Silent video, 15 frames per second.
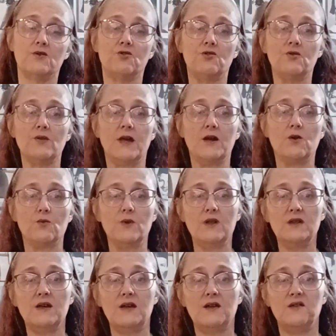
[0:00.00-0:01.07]
do like a
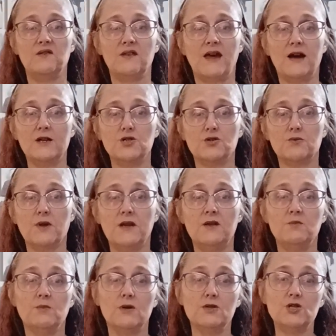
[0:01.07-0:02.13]
really
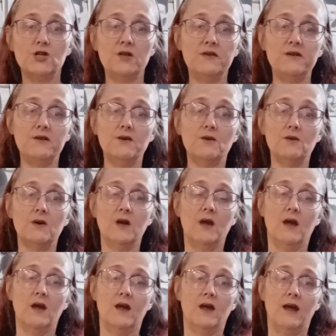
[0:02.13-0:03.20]
exaggerated motion to,
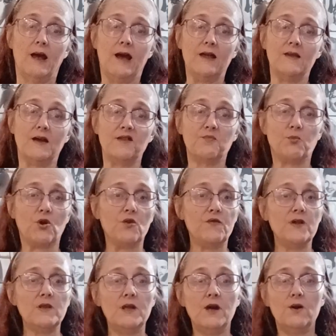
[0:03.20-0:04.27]
and that's
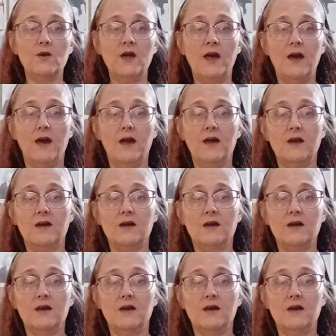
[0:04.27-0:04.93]
perfectly okay.